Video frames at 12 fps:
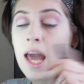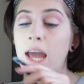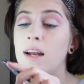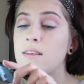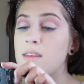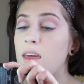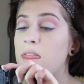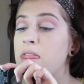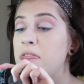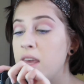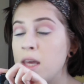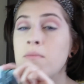it is like
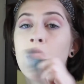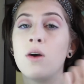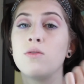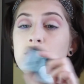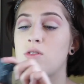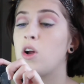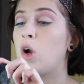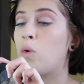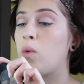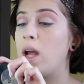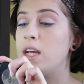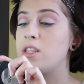the most
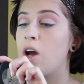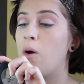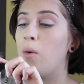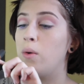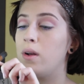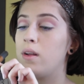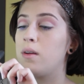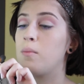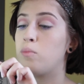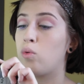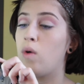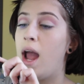gray tone
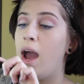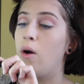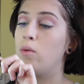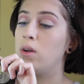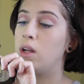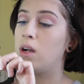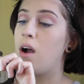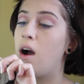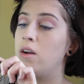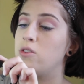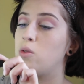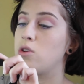brown
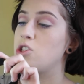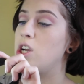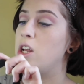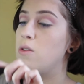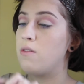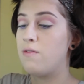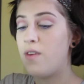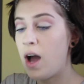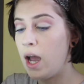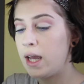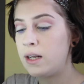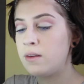contour shade you can
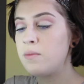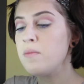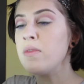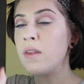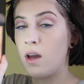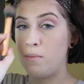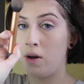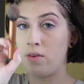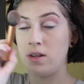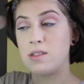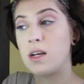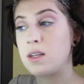find on my
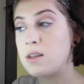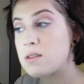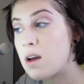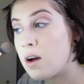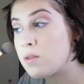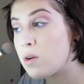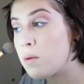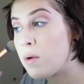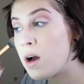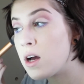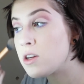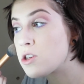Real Techniques contour
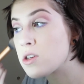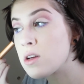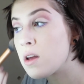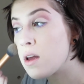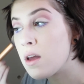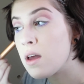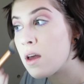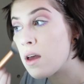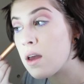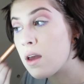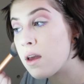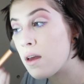brush.
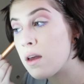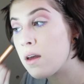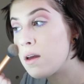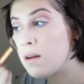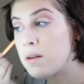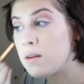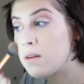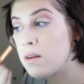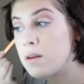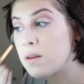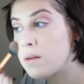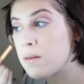
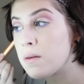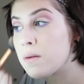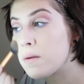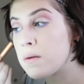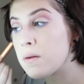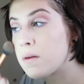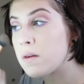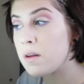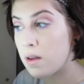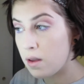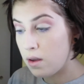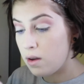And
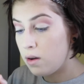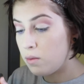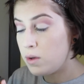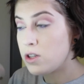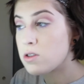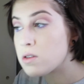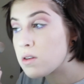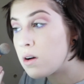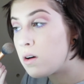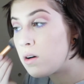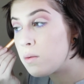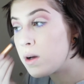we
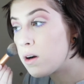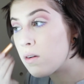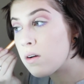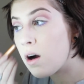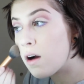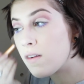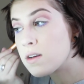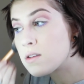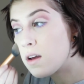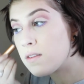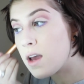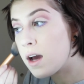gonna carve
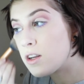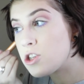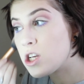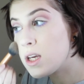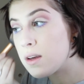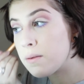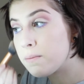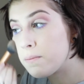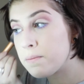ourselves out a cheek.